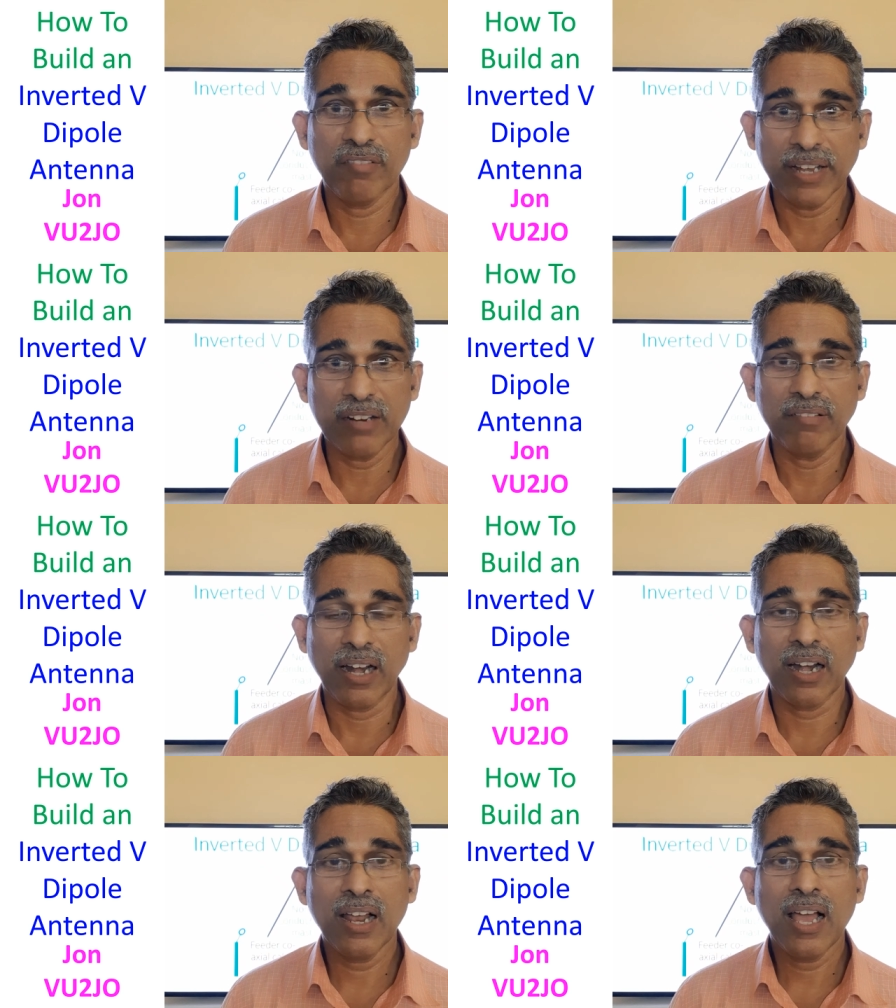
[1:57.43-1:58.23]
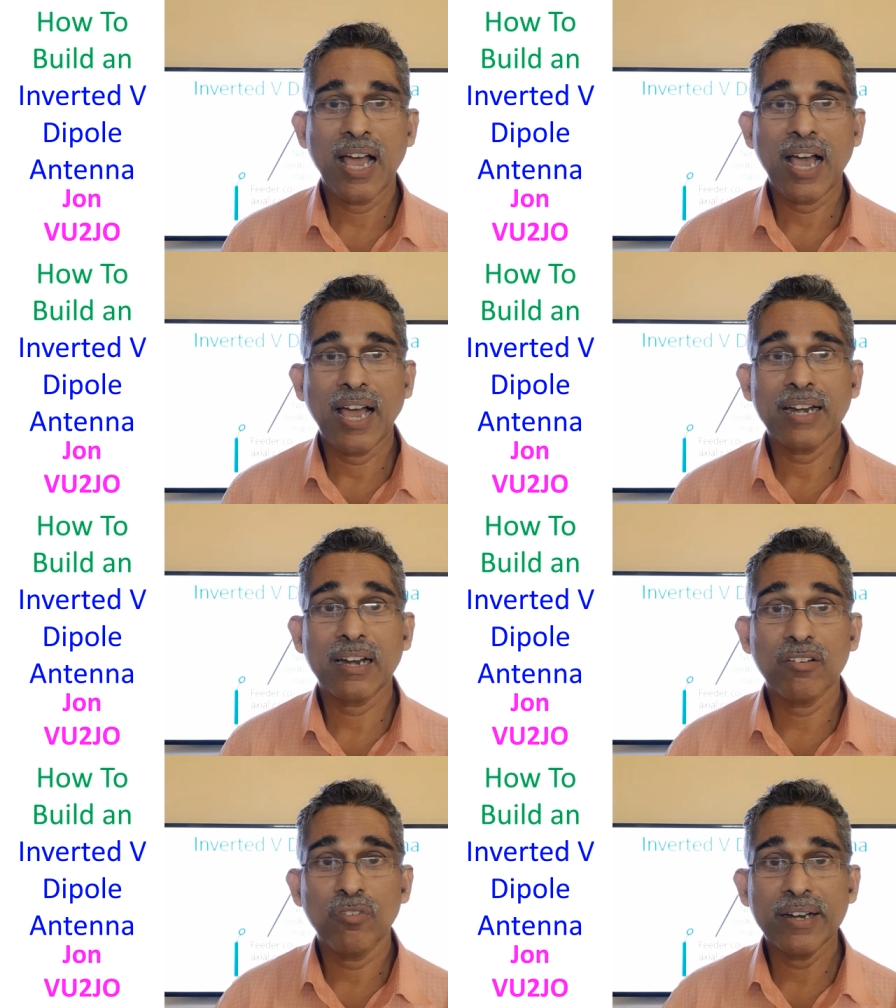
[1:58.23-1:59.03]
very well.
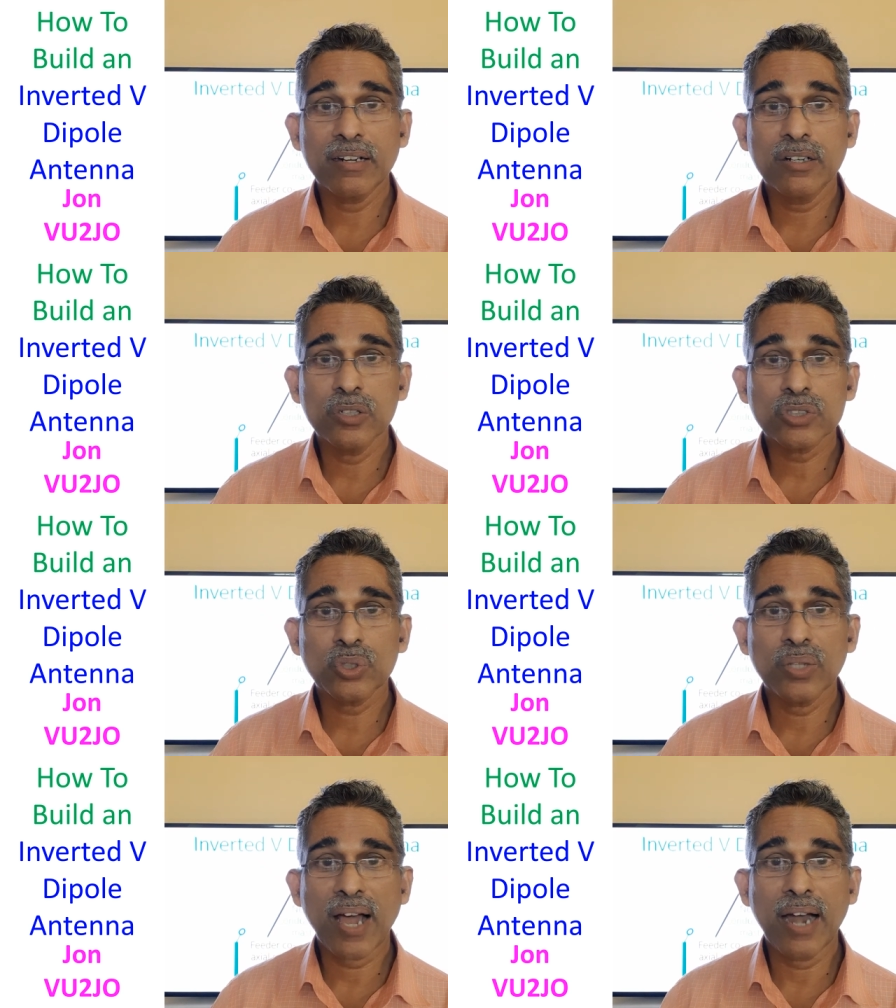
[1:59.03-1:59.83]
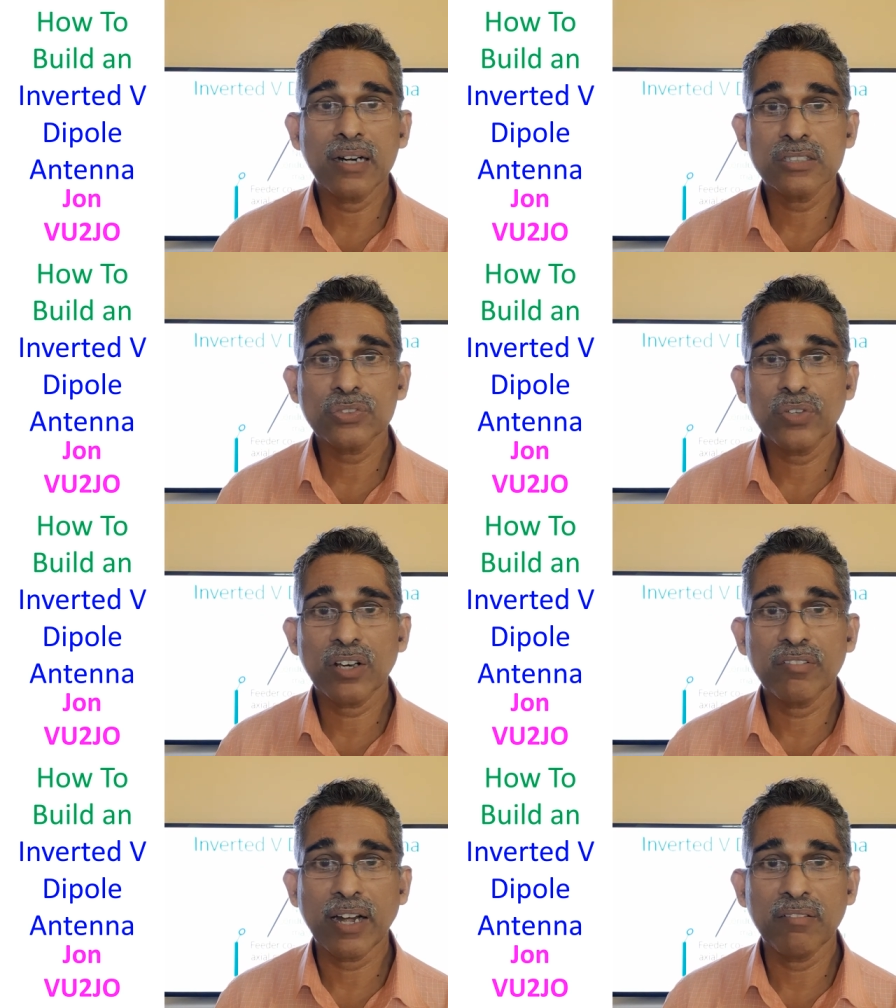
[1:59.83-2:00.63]
And when it goes to the
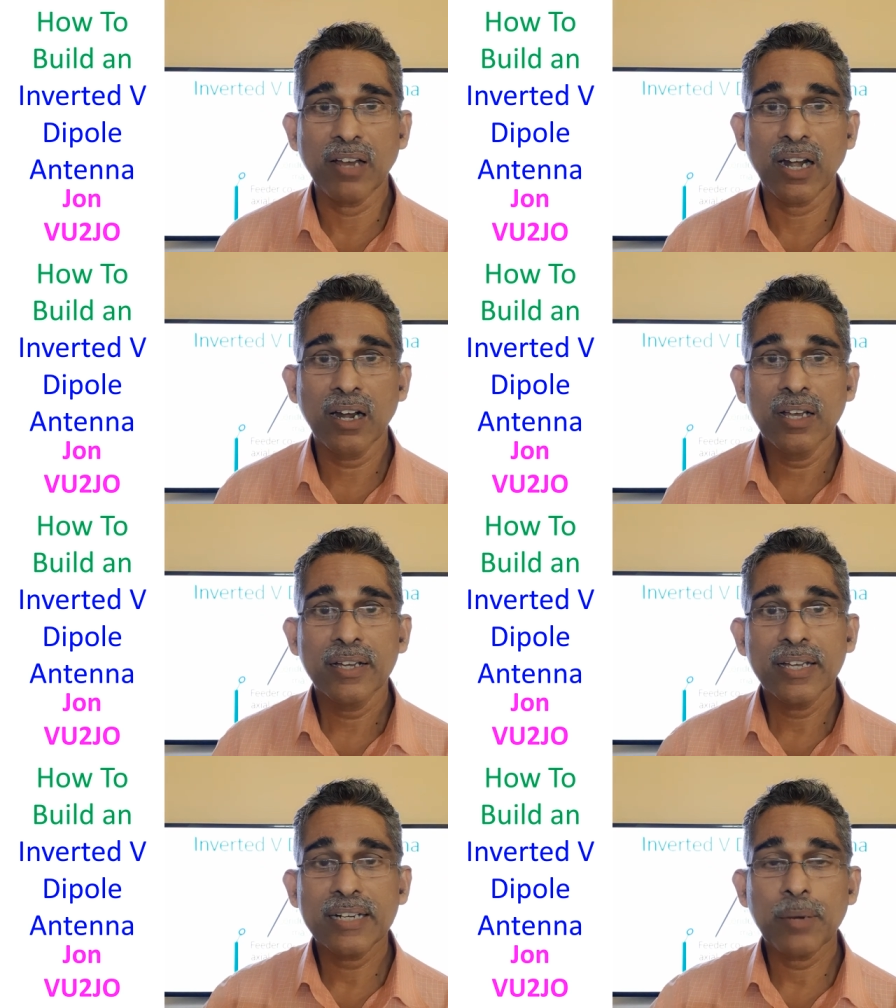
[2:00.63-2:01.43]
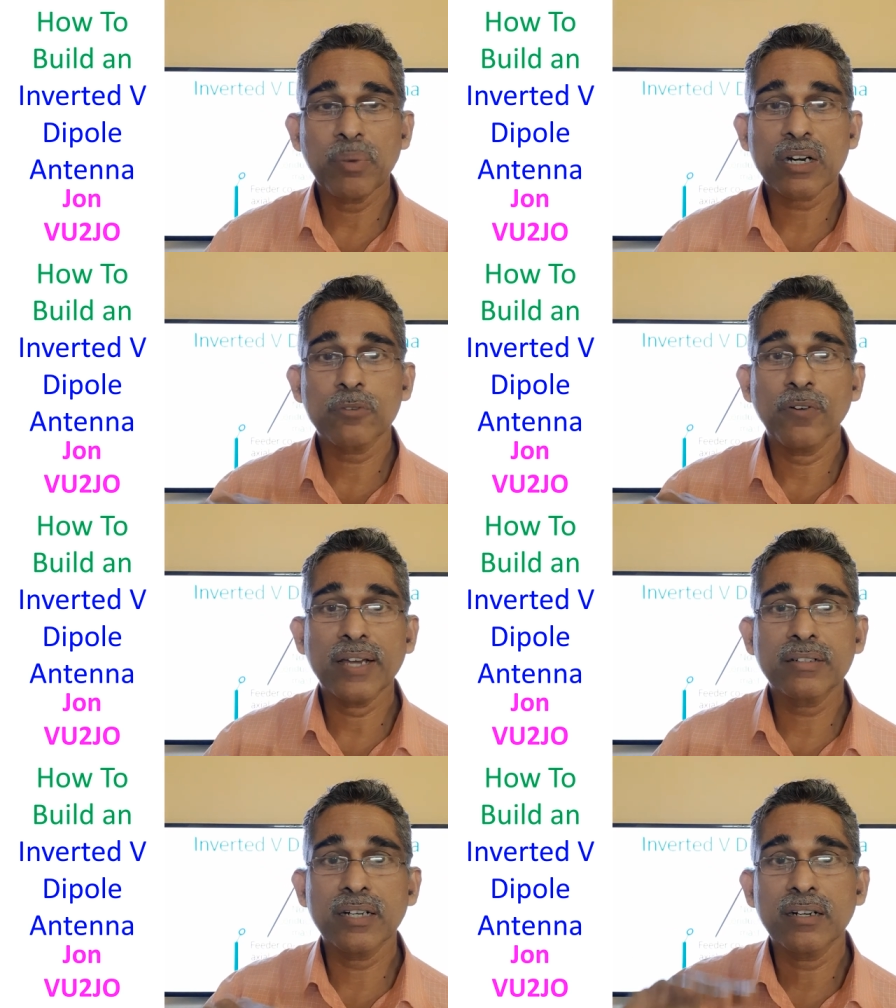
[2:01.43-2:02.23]
ionosphere very well, it can be
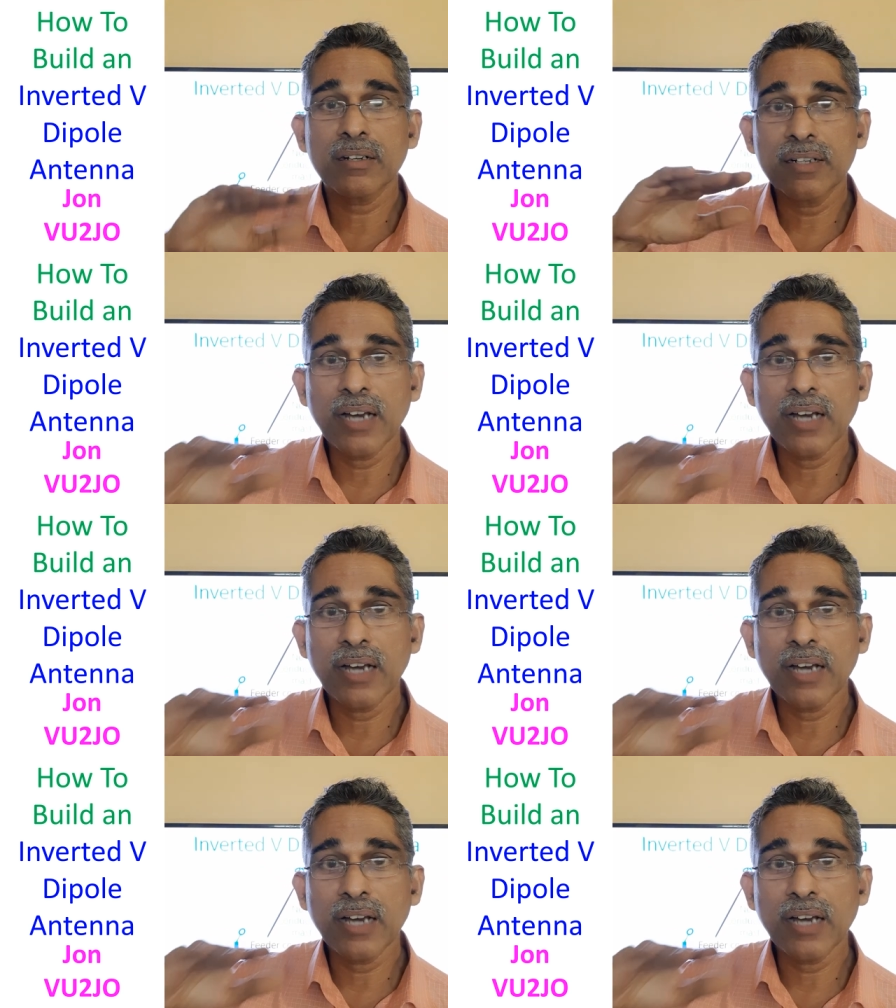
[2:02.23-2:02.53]
reflected